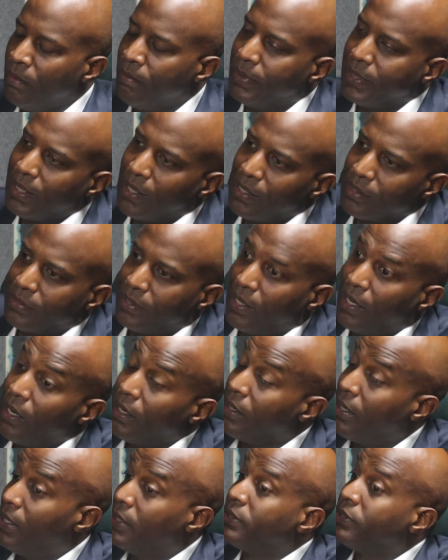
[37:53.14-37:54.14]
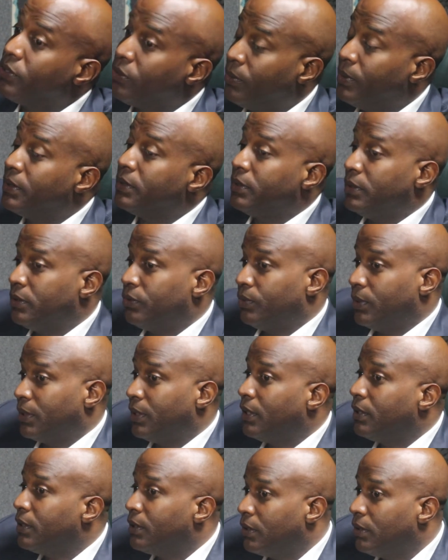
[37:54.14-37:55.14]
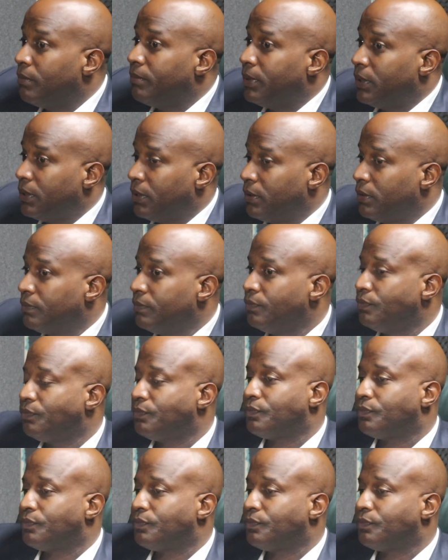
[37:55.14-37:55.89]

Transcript: because there are consequences with getting chlamydia,